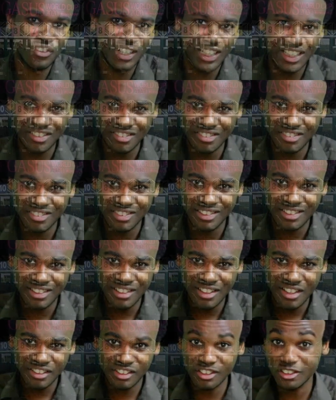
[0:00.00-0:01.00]
the race.
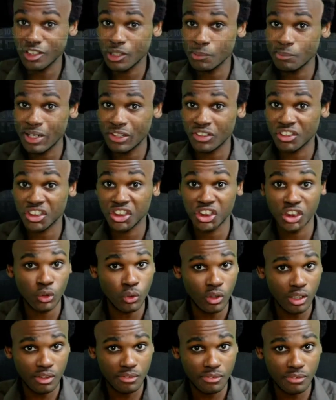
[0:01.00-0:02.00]
Talk about a
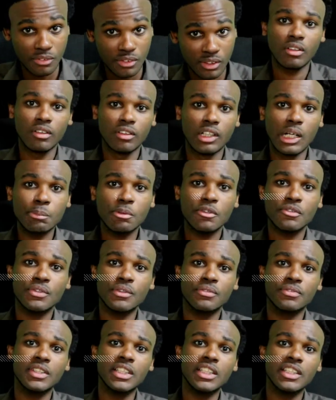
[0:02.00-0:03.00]
show-off. Number
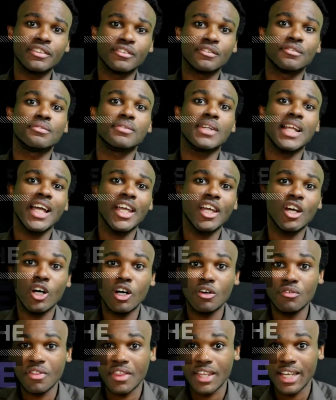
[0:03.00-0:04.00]
fifteen. Fly
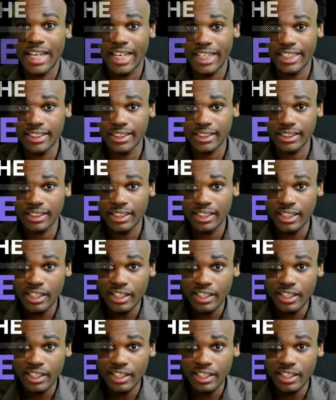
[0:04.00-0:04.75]
off the handle.